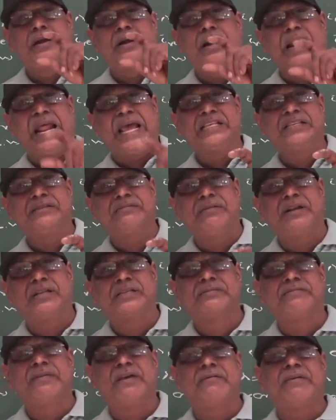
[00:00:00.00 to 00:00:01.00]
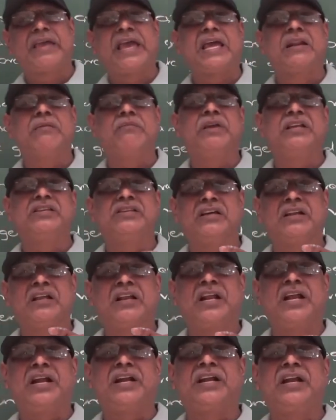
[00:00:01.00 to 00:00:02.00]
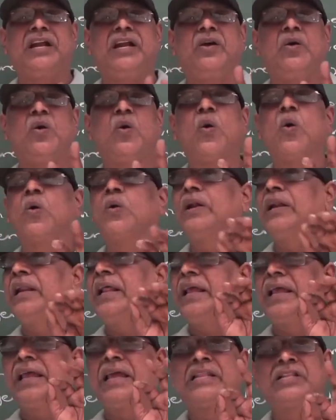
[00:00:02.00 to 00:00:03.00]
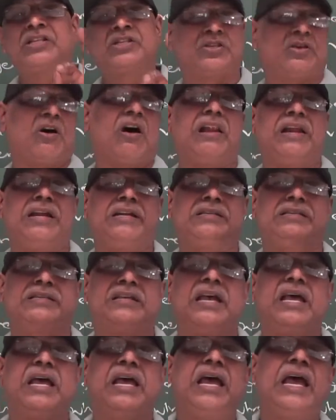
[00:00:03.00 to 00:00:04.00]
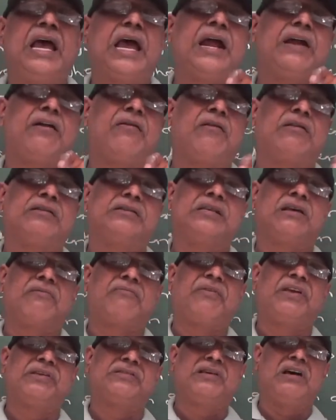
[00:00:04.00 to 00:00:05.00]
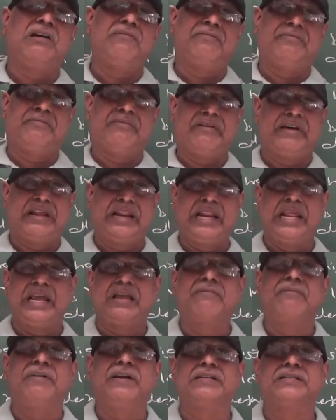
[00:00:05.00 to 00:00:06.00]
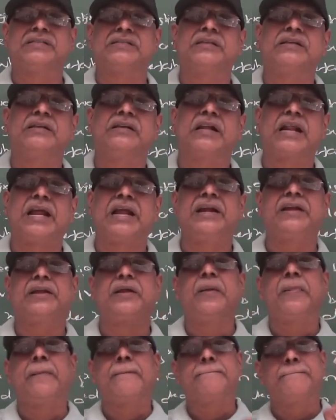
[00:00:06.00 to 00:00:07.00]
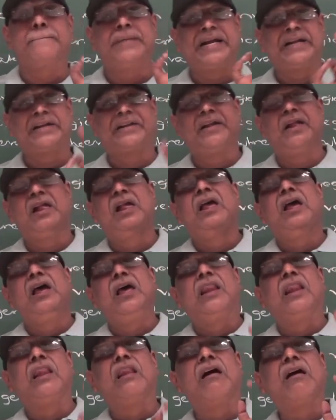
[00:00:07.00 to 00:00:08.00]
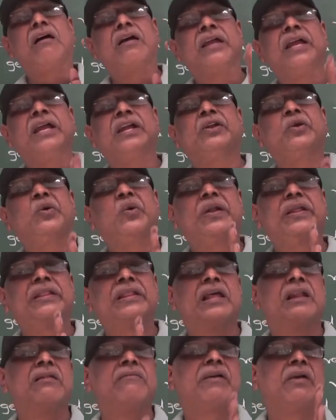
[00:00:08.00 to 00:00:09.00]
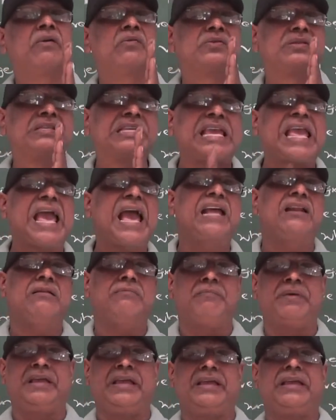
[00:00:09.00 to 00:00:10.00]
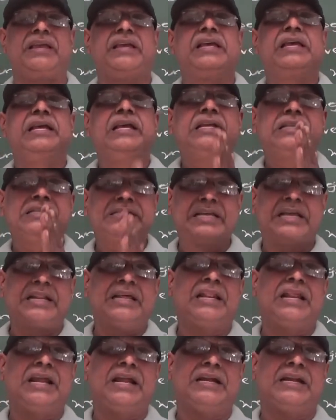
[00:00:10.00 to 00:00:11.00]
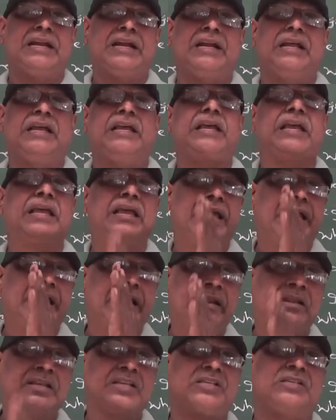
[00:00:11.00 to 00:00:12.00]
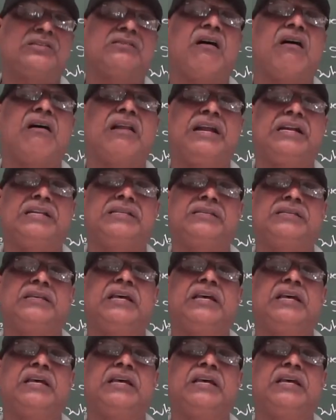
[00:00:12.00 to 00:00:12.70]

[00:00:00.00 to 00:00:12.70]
transverse wave can be generated only in solids and on surface of liquids, right? But longitudinal waves can be generated in solids,